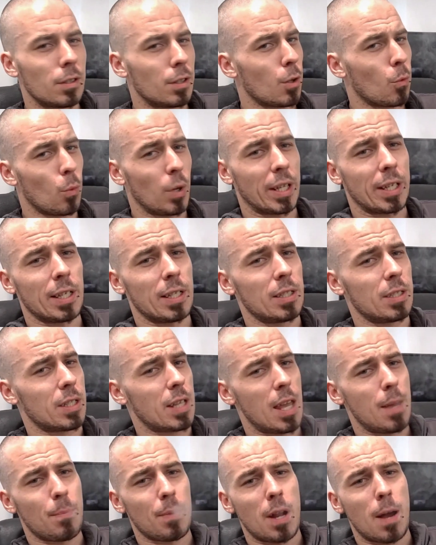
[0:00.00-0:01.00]
The wicking's
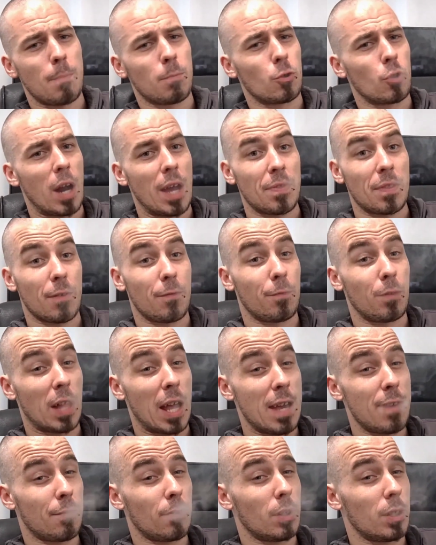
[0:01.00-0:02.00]
keeping up great. The
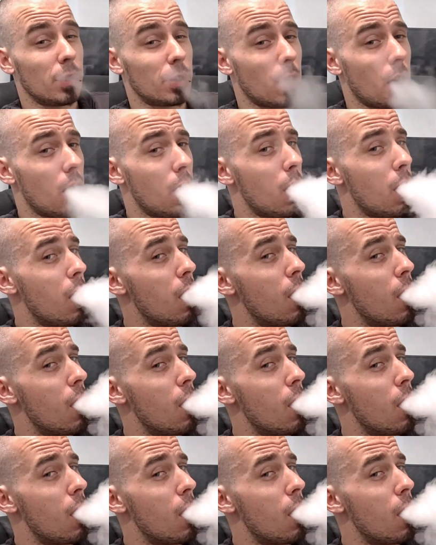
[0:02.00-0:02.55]
flavour's